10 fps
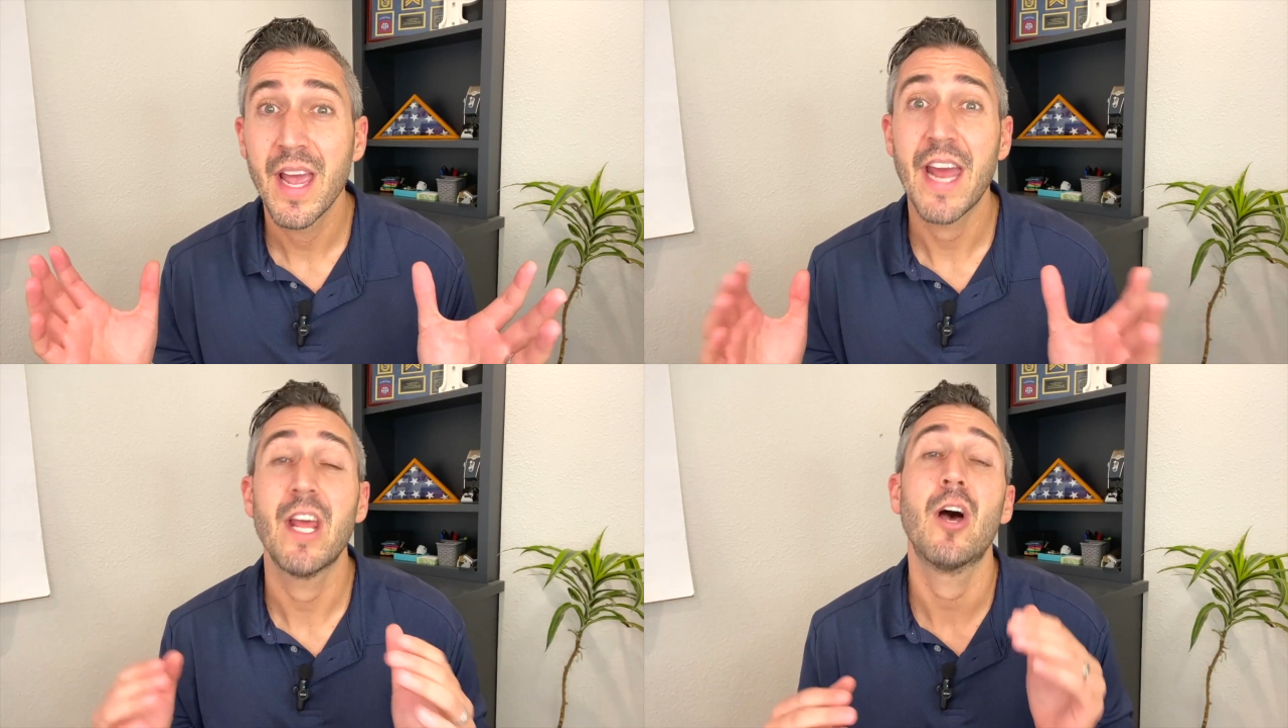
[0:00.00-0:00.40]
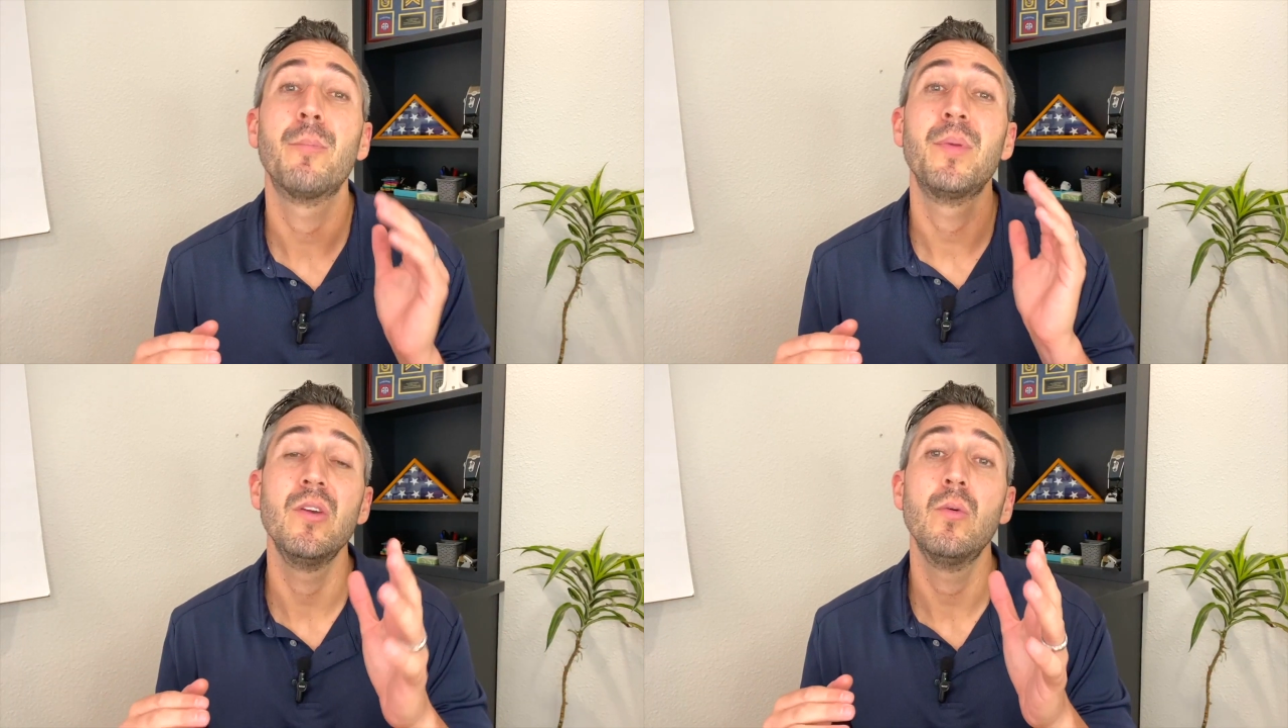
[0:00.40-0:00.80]
and
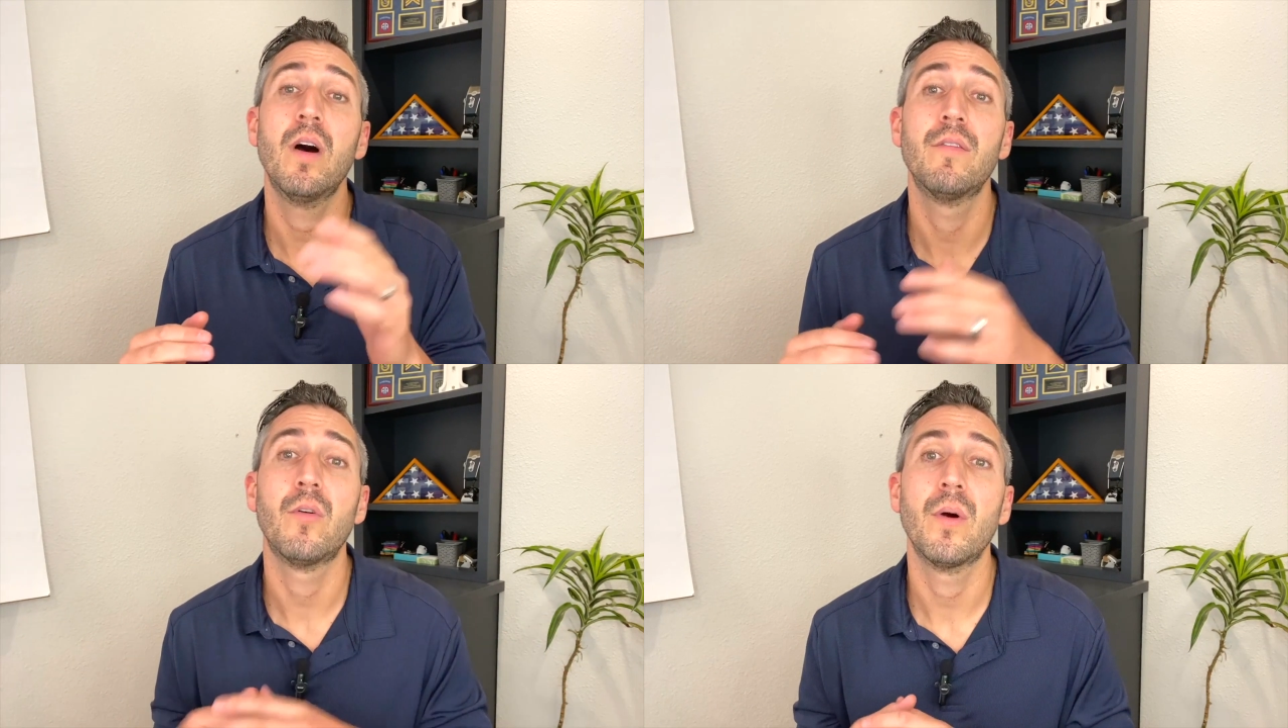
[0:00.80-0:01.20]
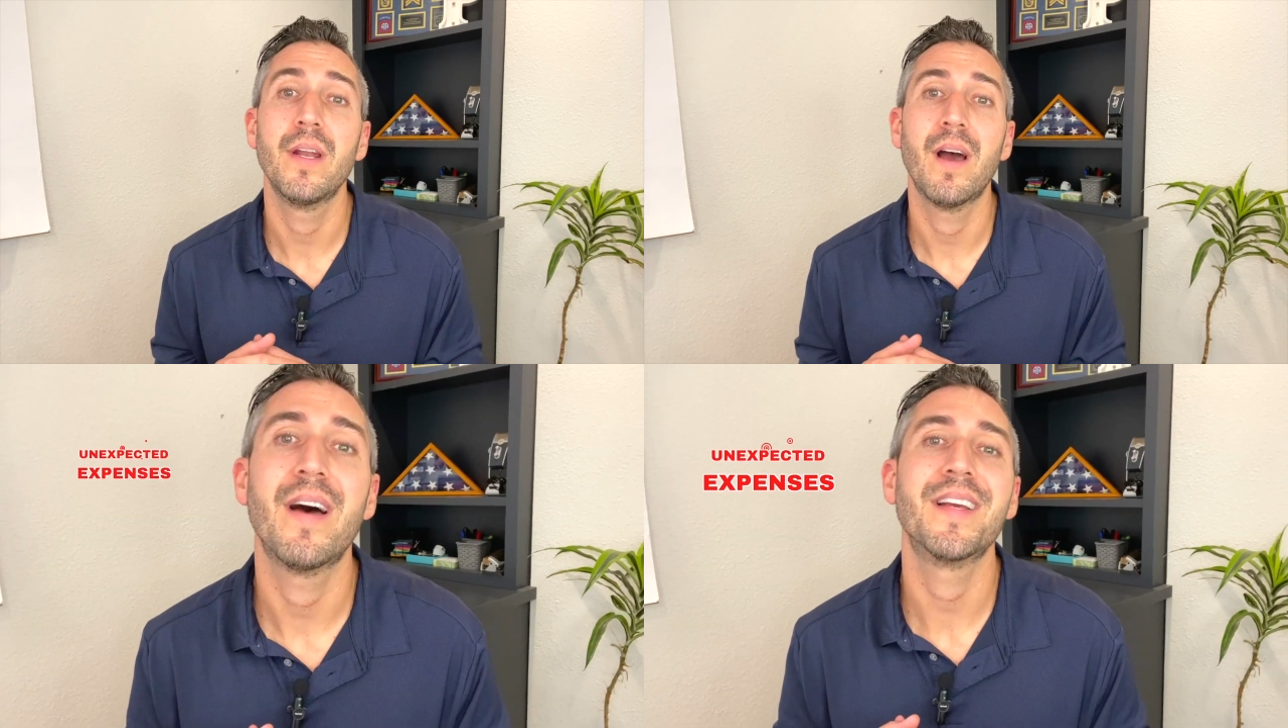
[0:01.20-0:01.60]
help you
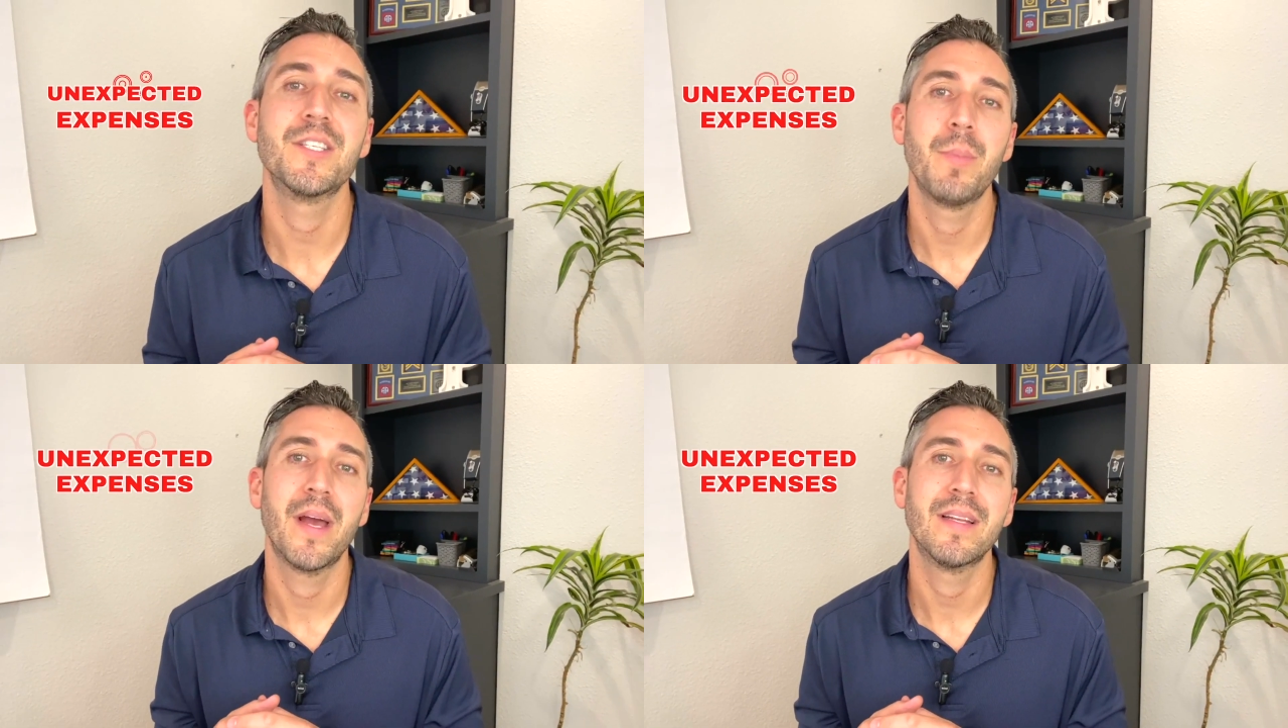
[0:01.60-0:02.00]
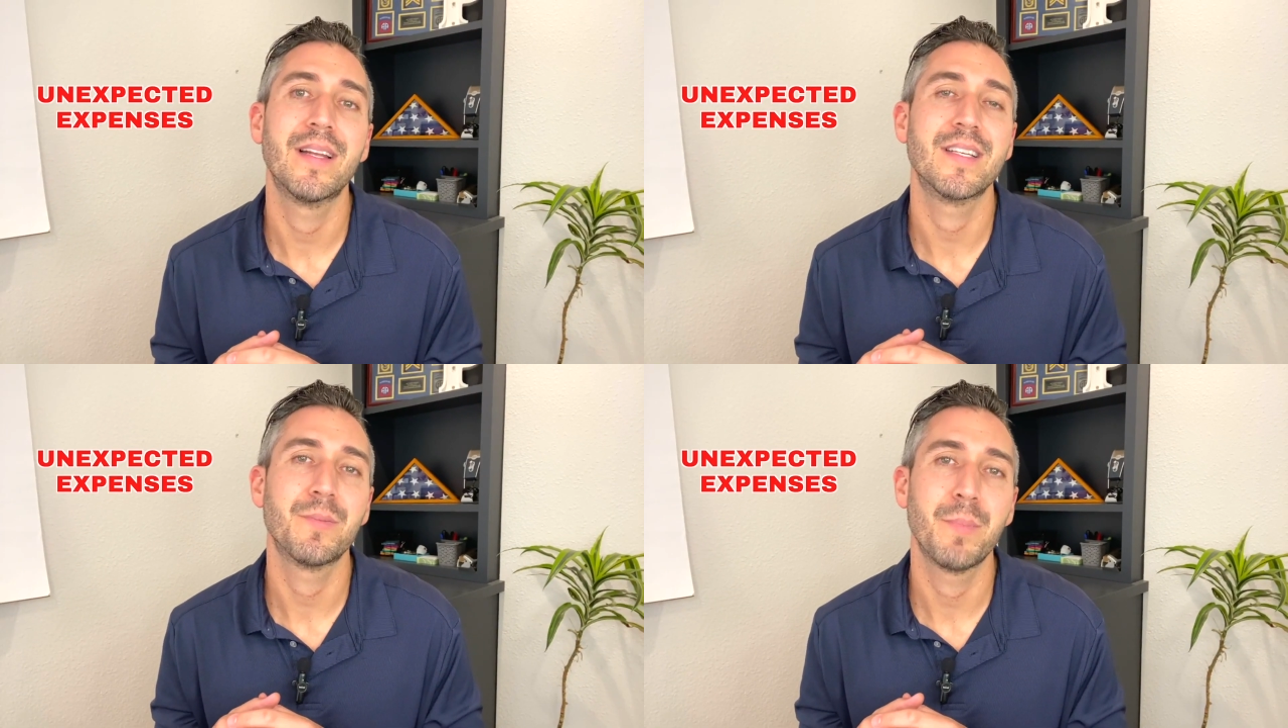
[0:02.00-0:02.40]
avoid unexpected
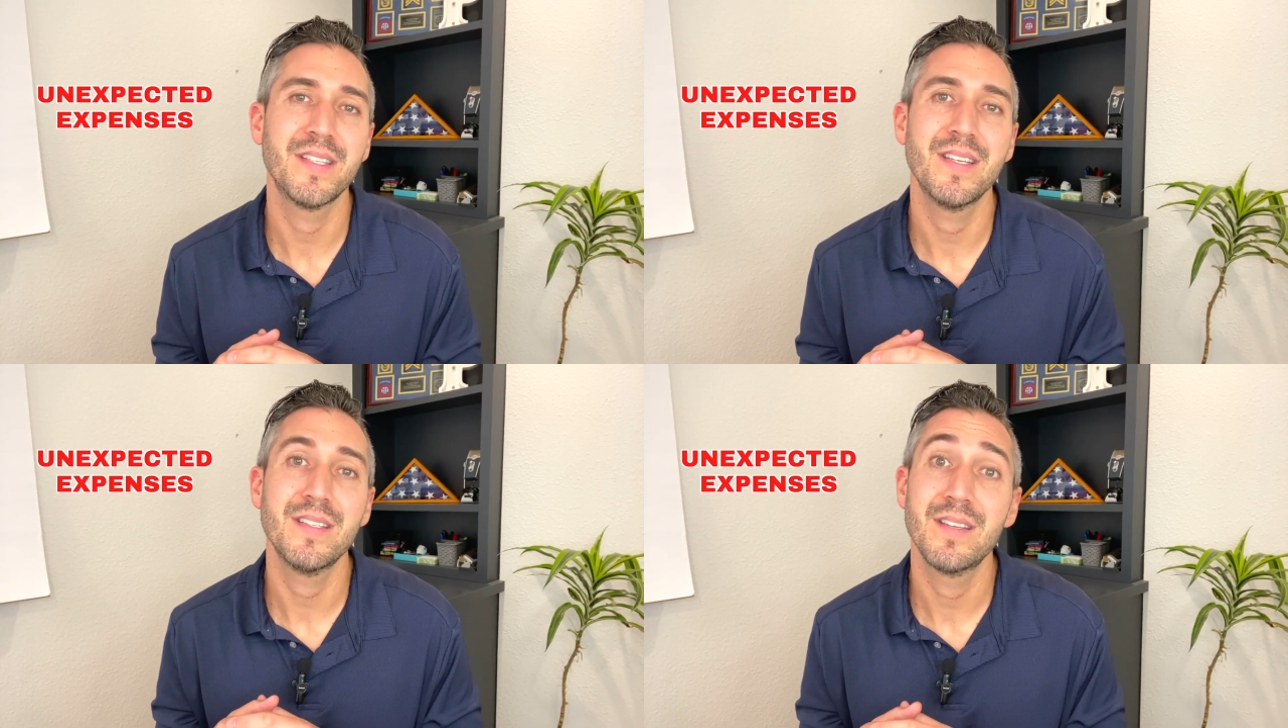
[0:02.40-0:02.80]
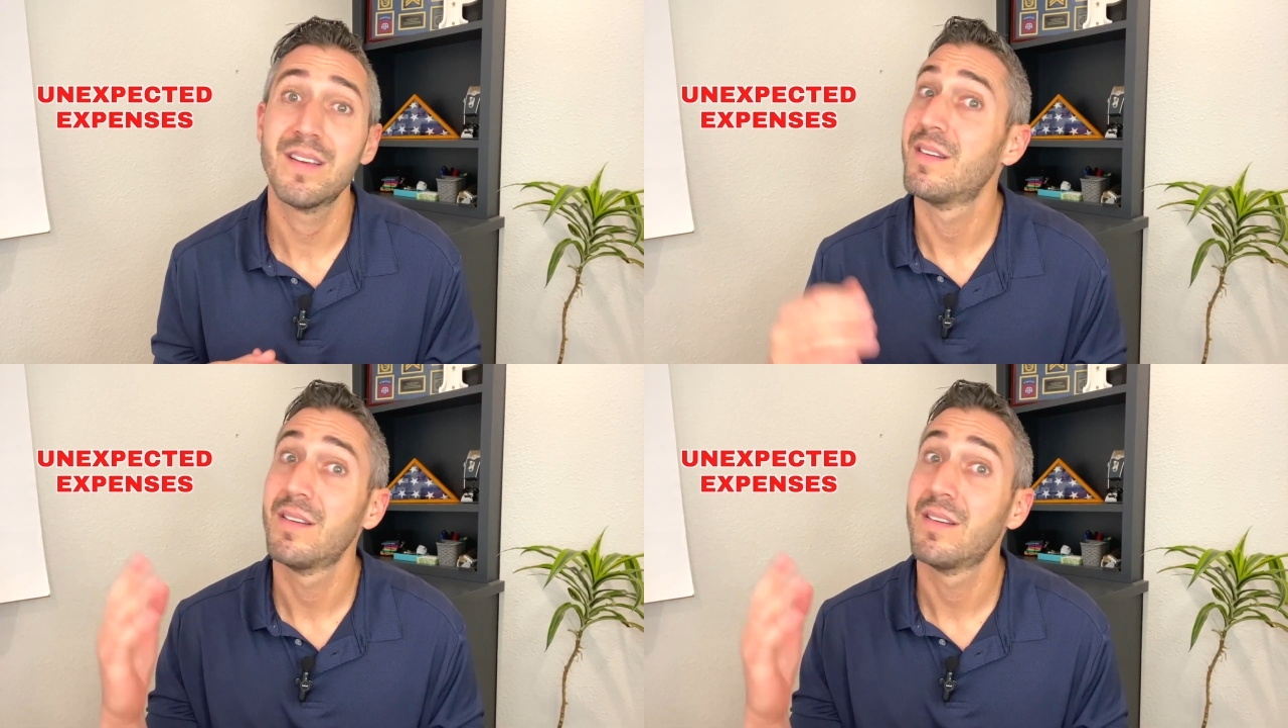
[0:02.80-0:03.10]
expenses